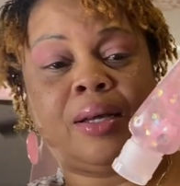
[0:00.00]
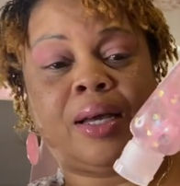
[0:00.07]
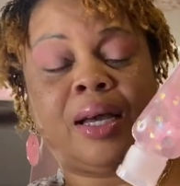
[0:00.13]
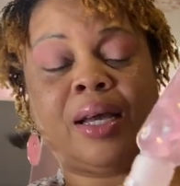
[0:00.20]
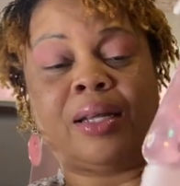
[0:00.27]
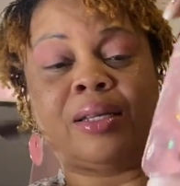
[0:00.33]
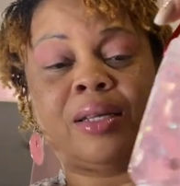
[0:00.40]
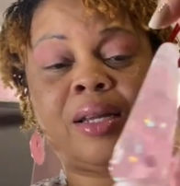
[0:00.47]

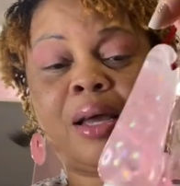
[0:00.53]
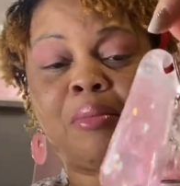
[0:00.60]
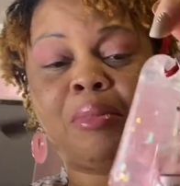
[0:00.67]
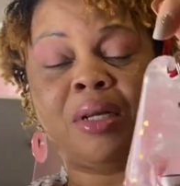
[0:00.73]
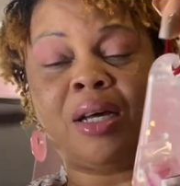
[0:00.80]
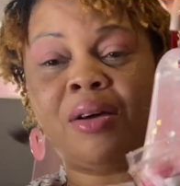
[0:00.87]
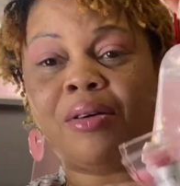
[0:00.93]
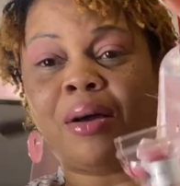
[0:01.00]
And I'm
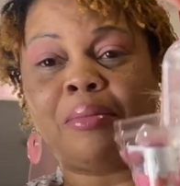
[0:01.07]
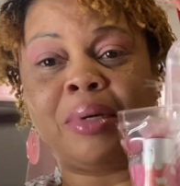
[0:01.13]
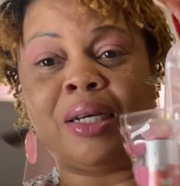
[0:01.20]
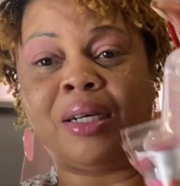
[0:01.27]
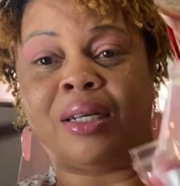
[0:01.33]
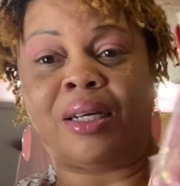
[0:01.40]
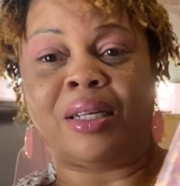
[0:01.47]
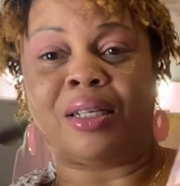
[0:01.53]
love, I
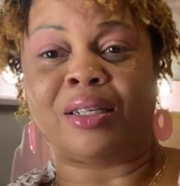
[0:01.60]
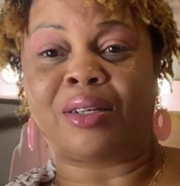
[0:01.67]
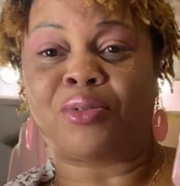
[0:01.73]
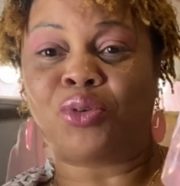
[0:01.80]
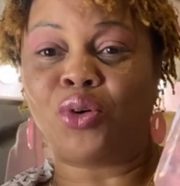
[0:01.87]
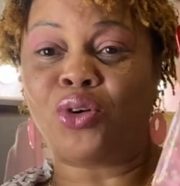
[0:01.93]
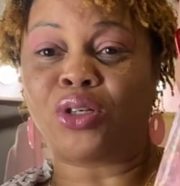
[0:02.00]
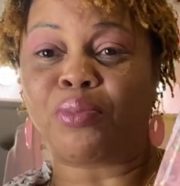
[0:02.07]
mean, and of
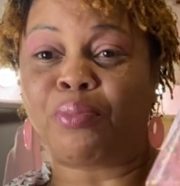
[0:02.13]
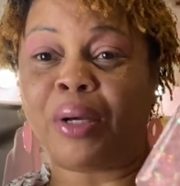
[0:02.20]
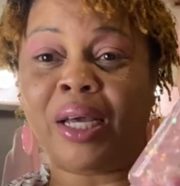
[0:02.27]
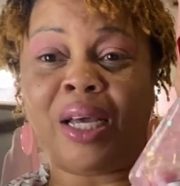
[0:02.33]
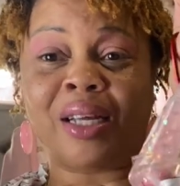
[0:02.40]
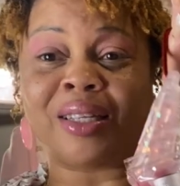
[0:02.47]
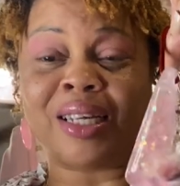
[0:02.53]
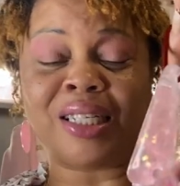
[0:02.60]
course,
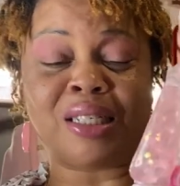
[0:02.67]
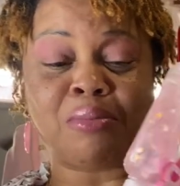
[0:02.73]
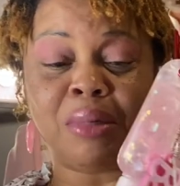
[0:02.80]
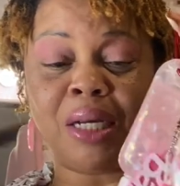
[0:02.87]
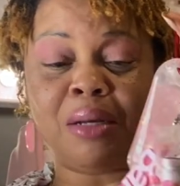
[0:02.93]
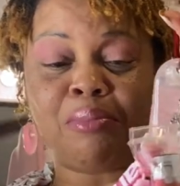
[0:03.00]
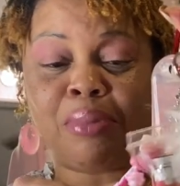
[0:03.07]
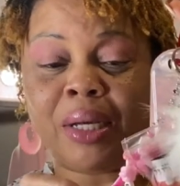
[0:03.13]
pink, that's
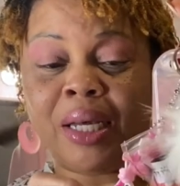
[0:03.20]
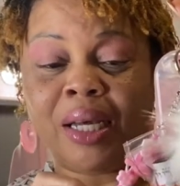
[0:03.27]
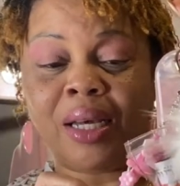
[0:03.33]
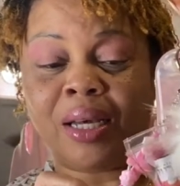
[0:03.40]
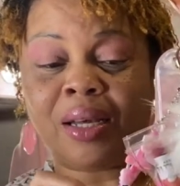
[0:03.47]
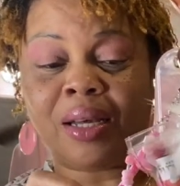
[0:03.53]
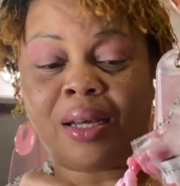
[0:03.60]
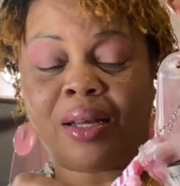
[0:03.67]
me,
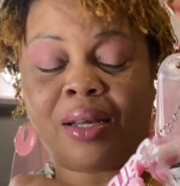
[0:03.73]
pink.